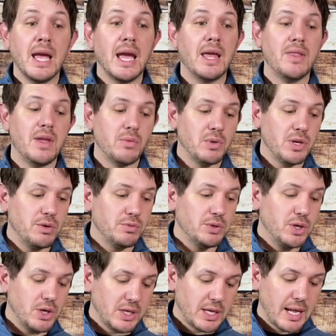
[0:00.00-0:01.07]
And then when you
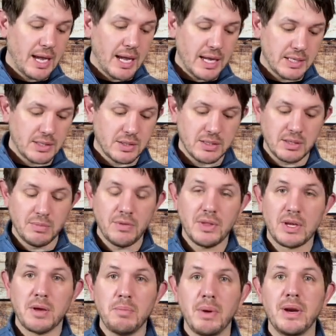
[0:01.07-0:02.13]
look at some of
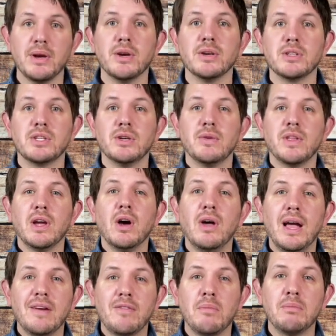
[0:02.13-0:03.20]
the competitors, you know, they all
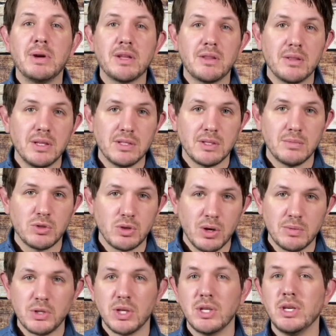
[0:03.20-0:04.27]
have a monthly
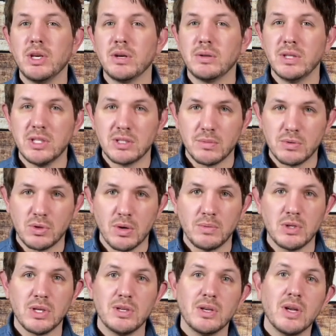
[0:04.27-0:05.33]
subscription, yearly
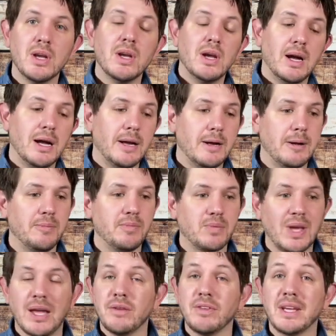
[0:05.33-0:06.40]
subscription,
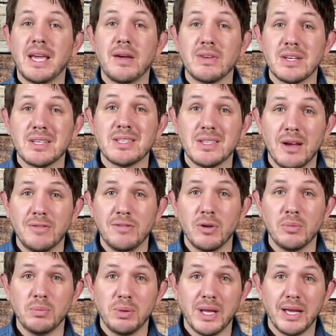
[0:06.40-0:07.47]
kind of like having a cell
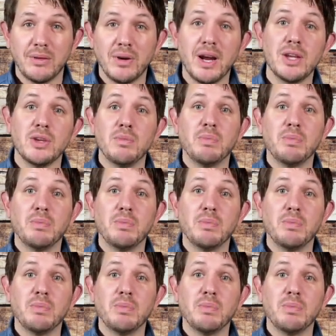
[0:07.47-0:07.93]
phone plan, right?